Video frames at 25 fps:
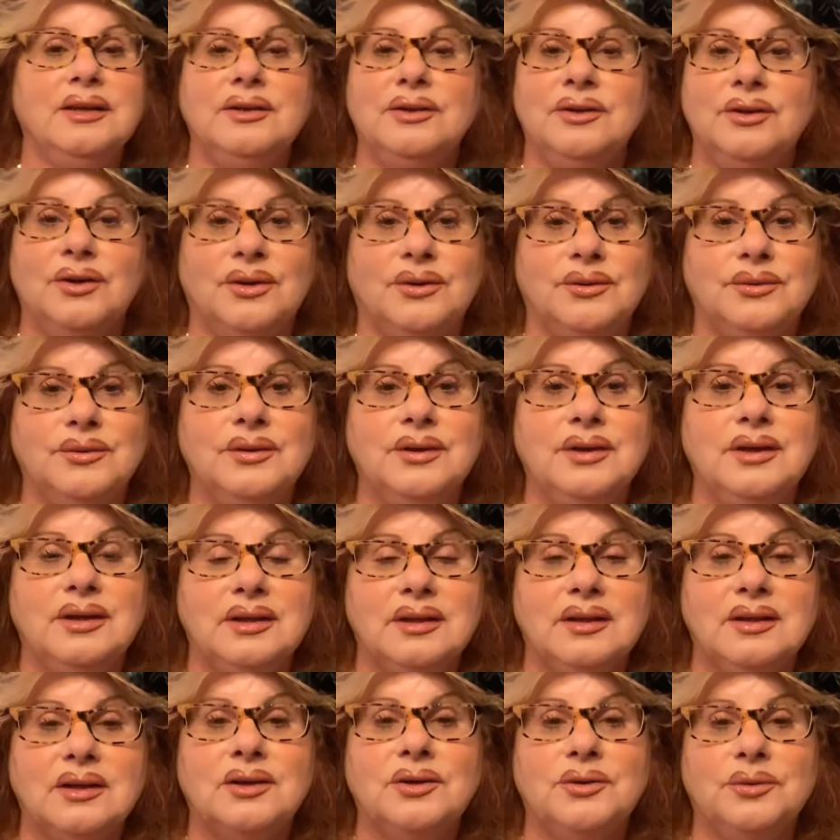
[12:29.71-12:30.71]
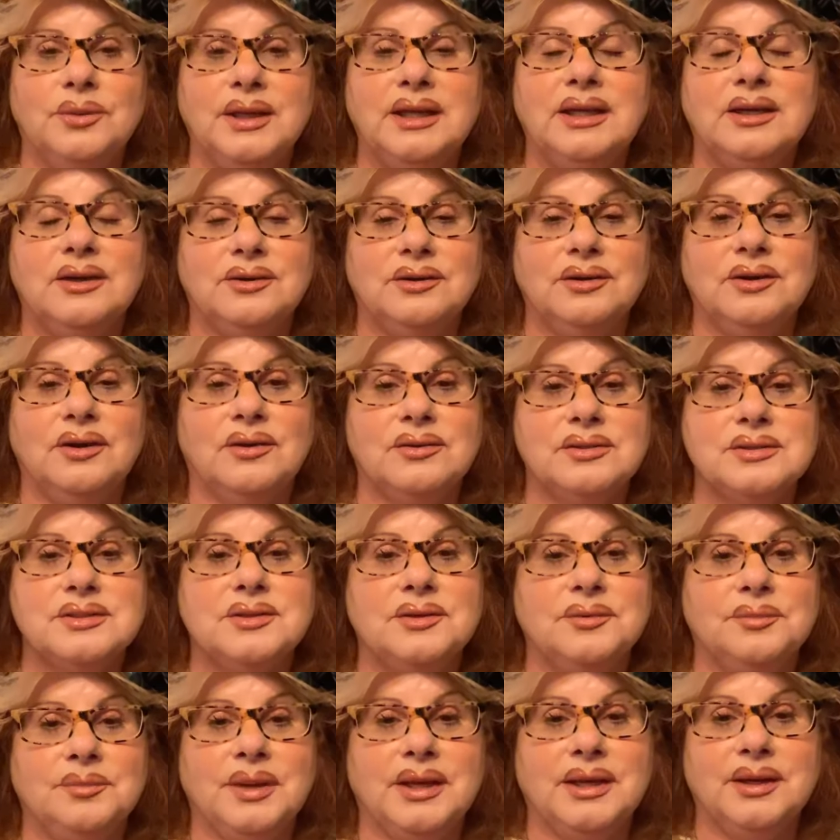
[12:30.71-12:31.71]
No, the queen could also
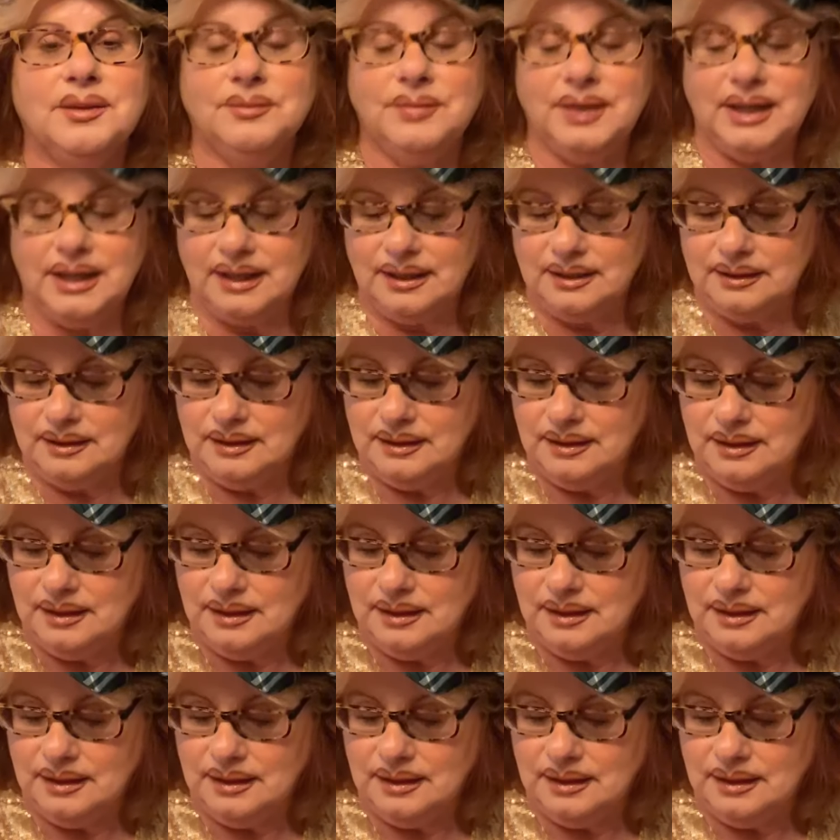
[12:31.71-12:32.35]
be a man.